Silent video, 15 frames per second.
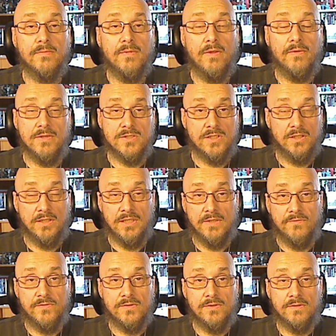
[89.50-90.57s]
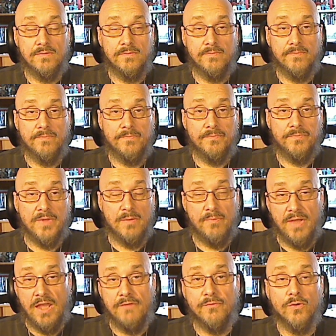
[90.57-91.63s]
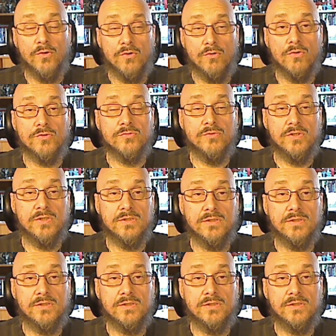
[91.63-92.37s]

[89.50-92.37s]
And then she leaves. They pay for her groceries.